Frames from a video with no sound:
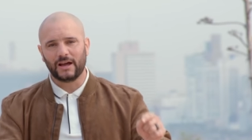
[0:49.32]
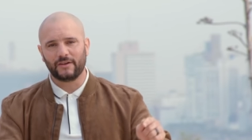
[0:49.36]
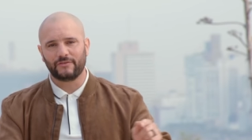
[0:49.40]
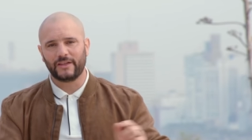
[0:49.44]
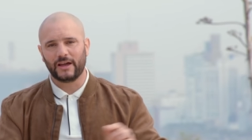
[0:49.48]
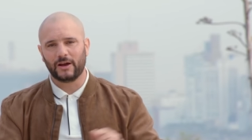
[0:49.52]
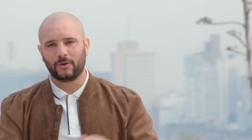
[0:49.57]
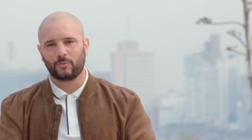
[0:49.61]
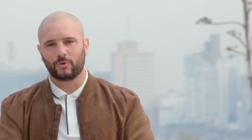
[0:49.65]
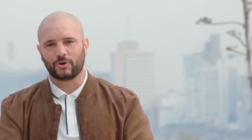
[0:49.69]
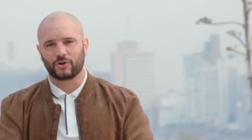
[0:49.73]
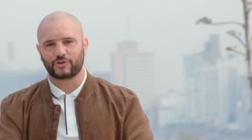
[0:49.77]
of
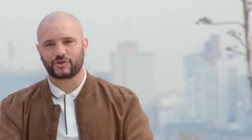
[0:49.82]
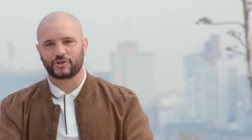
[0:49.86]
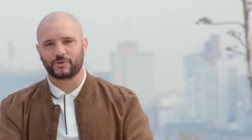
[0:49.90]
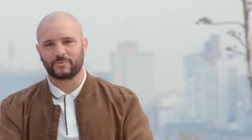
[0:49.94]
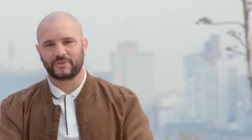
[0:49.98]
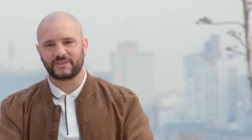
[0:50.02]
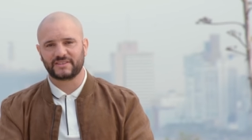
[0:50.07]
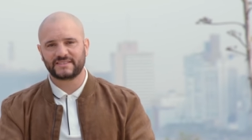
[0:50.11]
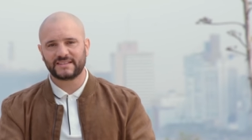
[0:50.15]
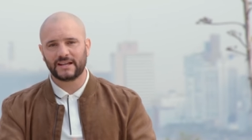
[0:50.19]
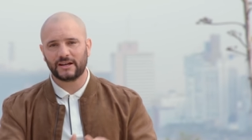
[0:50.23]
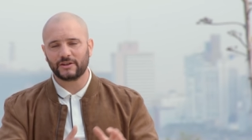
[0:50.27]
that
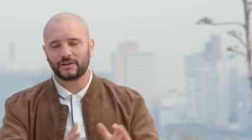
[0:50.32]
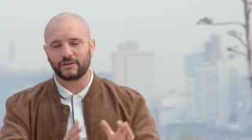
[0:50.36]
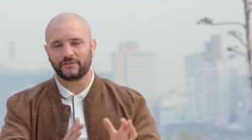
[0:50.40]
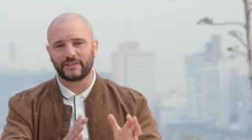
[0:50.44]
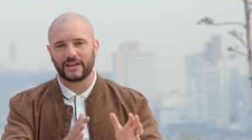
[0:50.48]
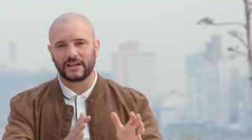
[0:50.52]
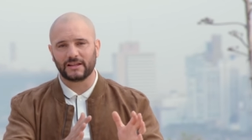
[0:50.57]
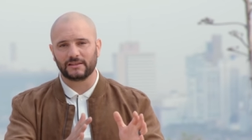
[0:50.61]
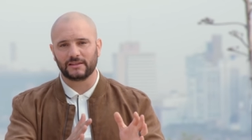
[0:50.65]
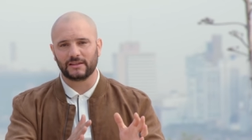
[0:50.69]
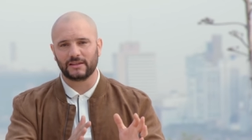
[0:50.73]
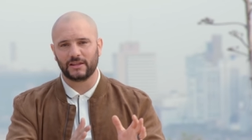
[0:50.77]
worship, the sound of
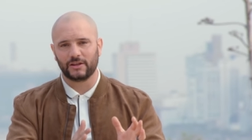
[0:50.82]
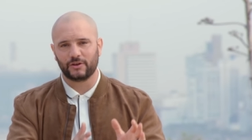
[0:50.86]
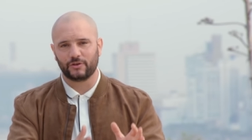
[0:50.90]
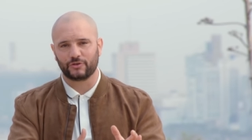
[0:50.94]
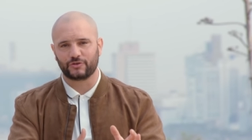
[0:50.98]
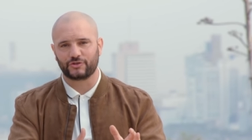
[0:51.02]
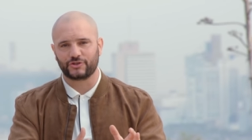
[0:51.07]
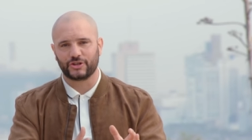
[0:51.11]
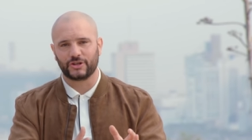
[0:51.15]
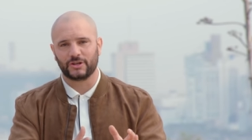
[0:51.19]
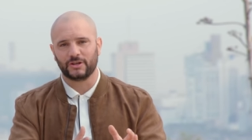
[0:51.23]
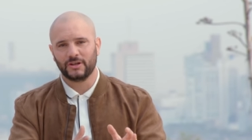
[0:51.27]
that
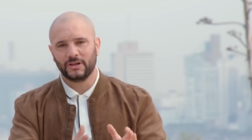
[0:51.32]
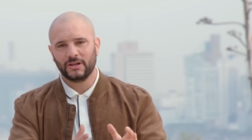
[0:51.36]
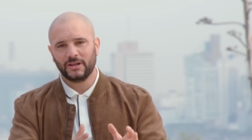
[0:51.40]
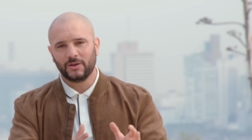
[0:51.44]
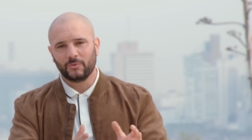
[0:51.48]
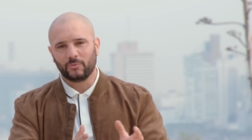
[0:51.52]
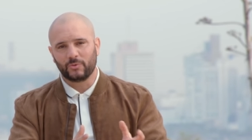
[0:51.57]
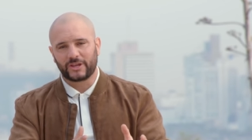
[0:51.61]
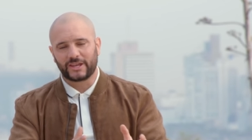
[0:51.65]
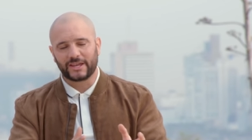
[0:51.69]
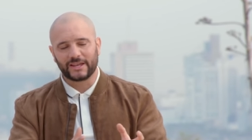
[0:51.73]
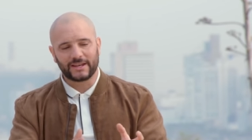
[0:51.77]
liturgy.
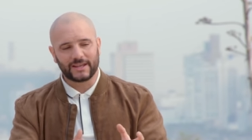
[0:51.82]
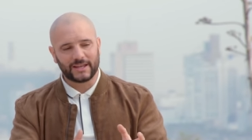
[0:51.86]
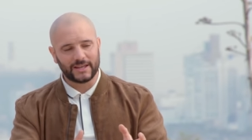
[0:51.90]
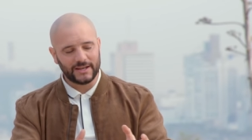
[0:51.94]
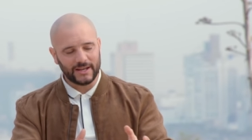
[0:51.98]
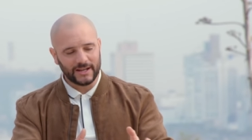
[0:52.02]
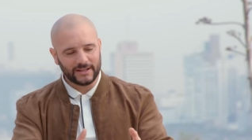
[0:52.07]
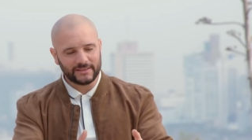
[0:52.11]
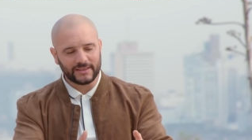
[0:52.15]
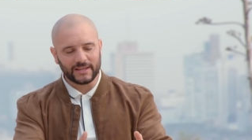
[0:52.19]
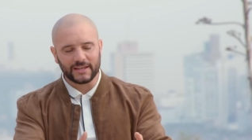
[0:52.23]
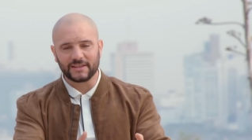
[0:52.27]
We can
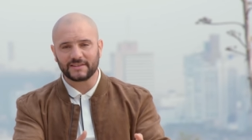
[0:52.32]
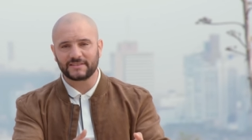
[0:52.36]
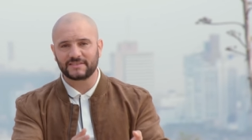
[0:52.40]
connect the